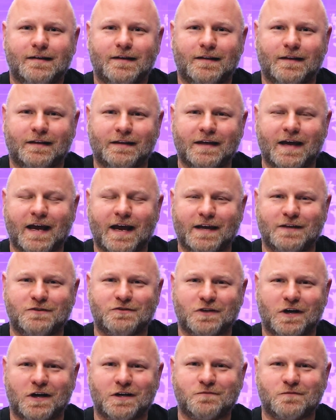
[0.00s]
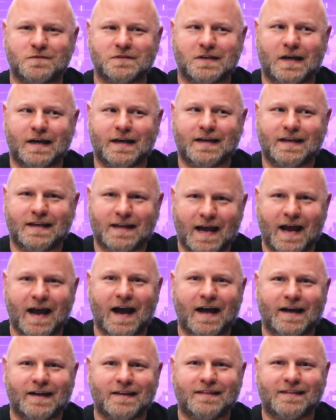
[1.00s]
And then the head judge was like,
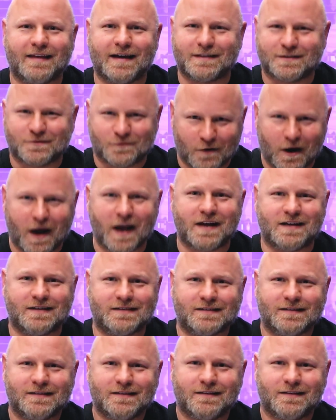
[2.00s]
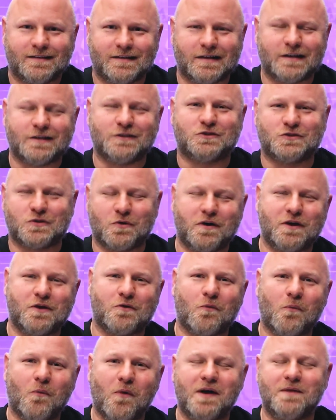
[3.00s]
yeah, that's right. Enjoy
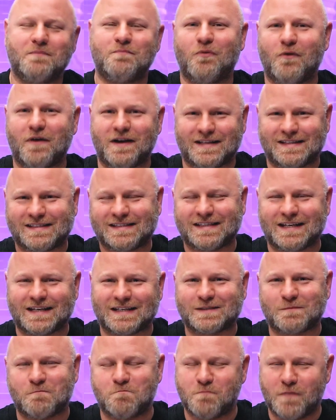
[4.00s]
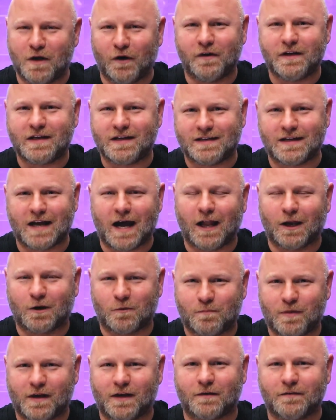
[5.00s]
your $1.6
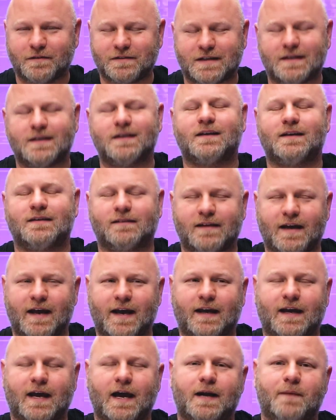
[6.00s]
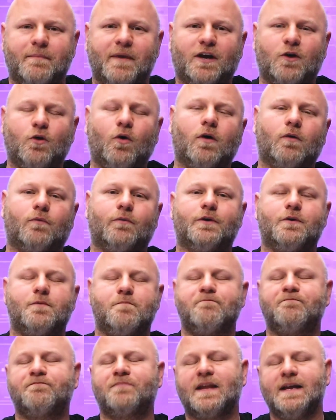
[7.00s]
million penalty and get the heck out of my
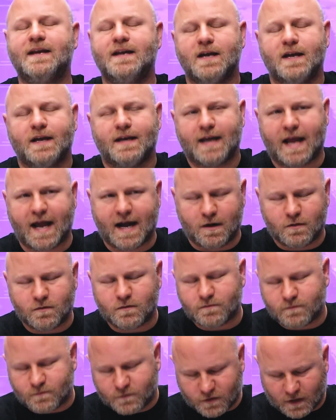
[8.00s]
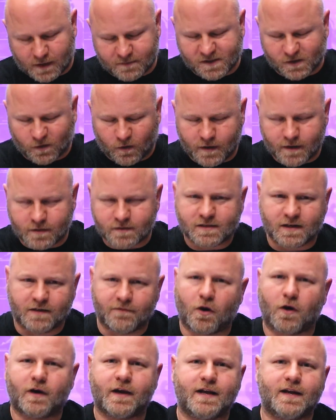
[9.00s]
courtroom. Now, Trump's lawyers
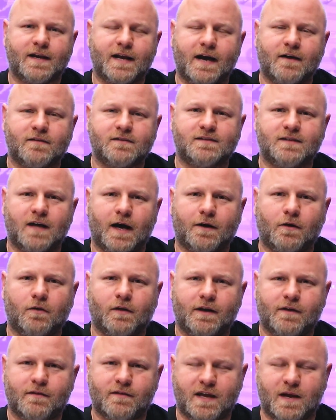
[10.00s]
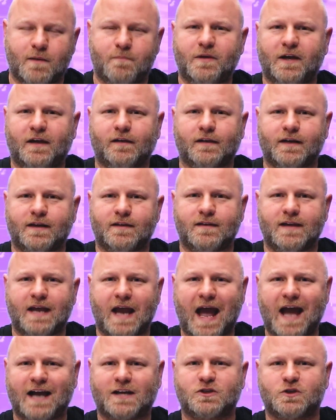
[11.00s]
have already announced not only are they appealing the
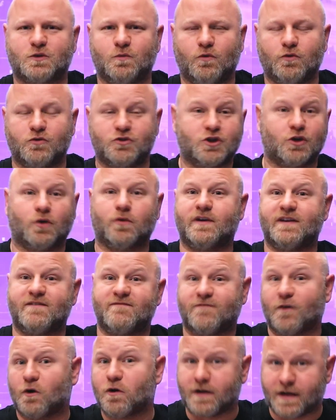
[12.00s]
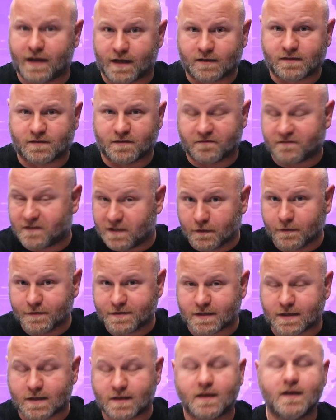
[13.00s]
actual jury verdict of
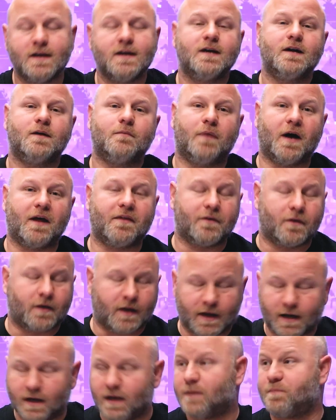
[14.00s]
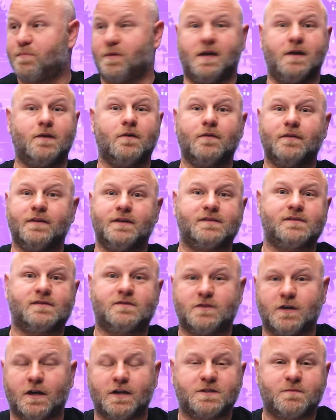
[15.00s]
guilty, but they're going to appeal this
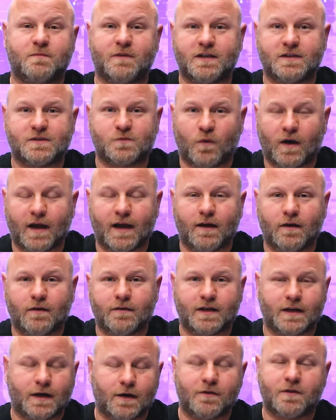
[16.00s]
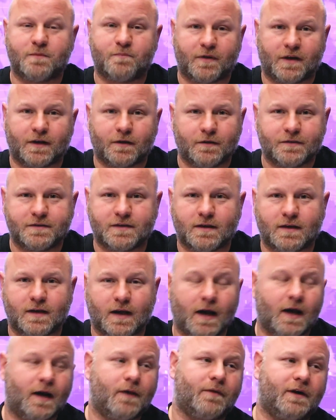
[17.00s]
judgment as well. You know, the penalty,
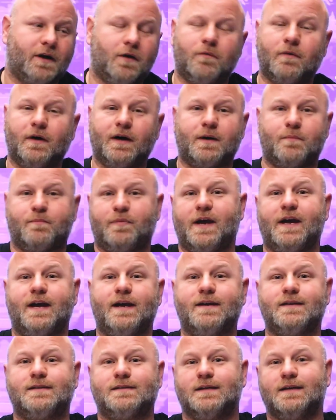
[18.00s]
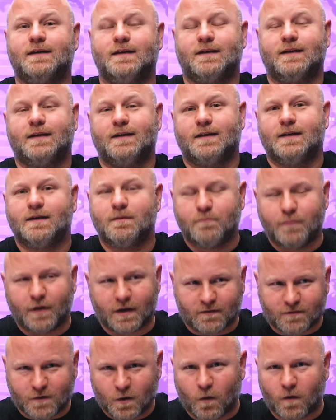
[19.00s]
we don't want to pay it.
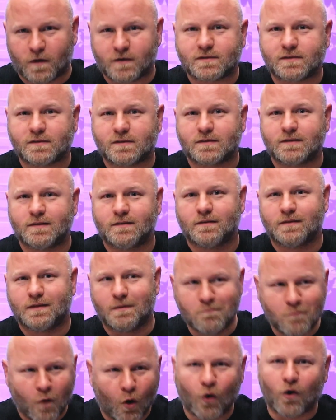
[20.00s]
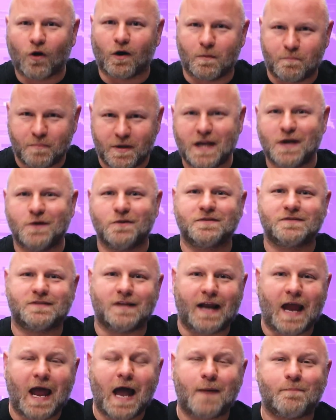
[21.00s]
But of course, the more appeals
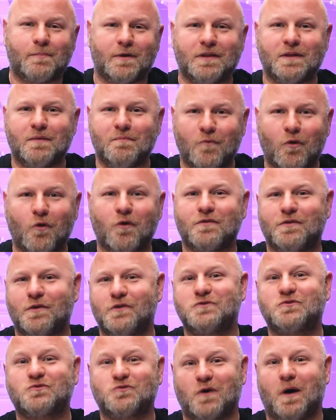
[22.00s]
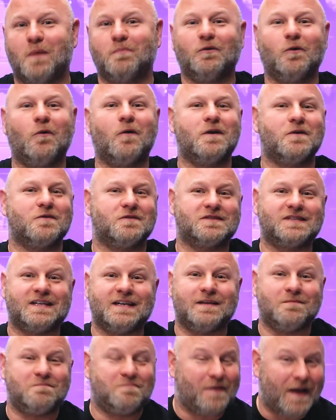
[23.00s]
that happen, the more those Trump lawyers
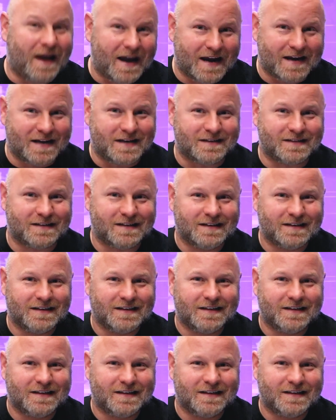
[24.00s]
get paid.